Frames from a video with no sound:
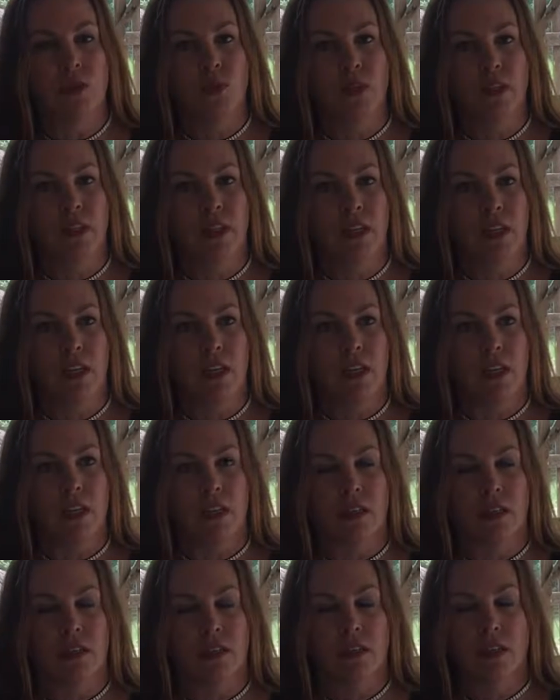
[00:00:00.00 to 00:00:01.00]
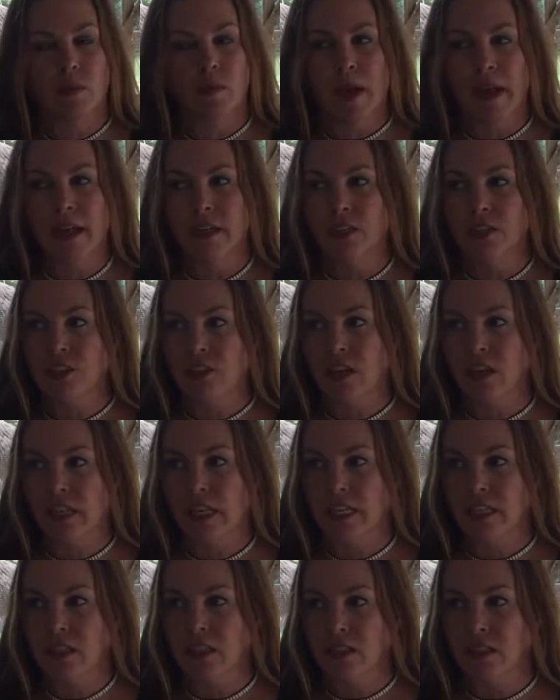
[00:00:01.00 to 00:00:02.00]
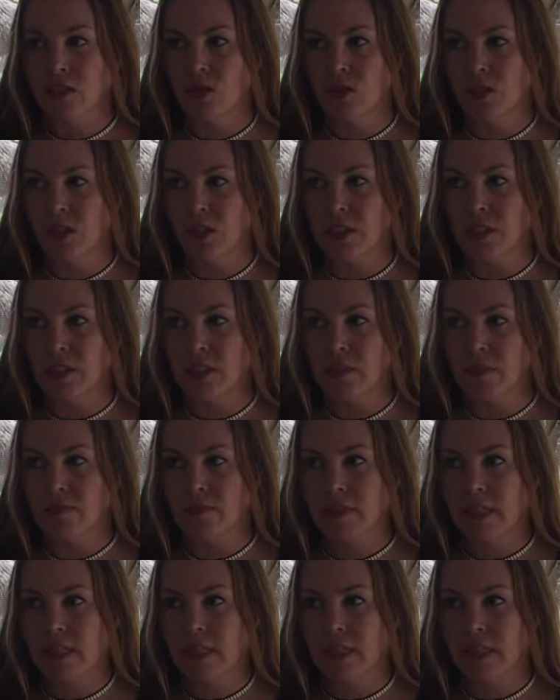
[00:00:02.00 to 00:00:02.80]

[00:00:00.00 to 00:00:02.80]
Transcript: when the Spanish conquistadors